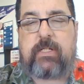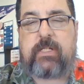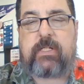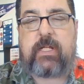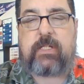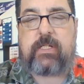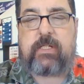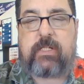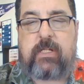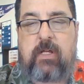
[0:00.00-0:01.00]

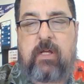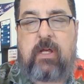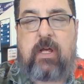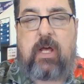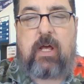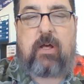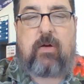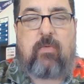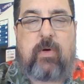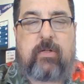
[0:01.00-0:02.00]
successes,
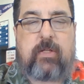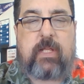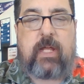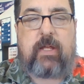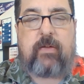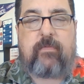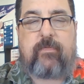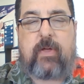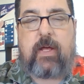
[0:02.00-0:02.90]
whether they've